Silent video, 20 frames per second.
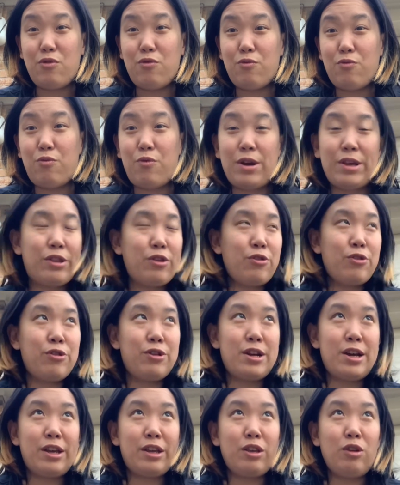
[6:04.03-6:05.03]
Whether or
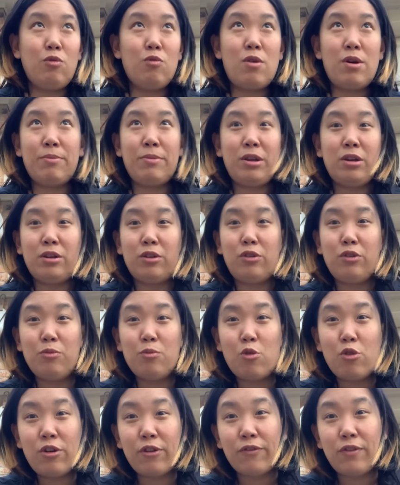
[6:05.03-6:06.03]
not you want me to do
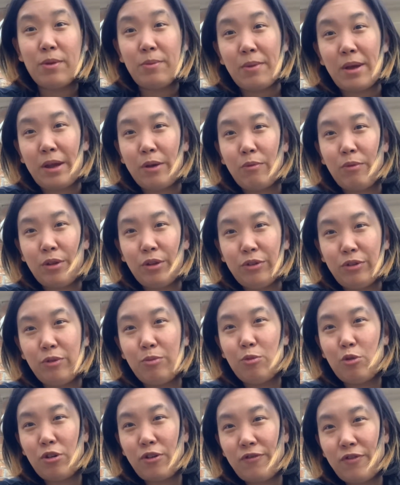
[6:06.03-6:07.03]
more of them, I will do
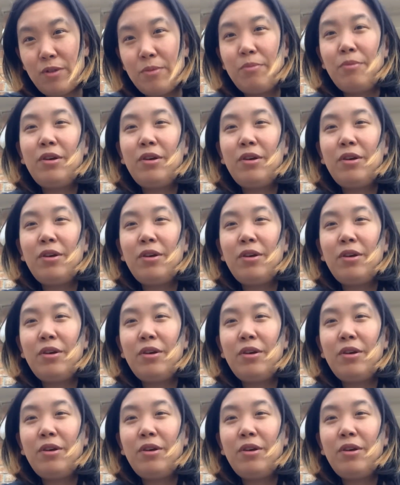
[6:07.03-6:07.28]
more of them.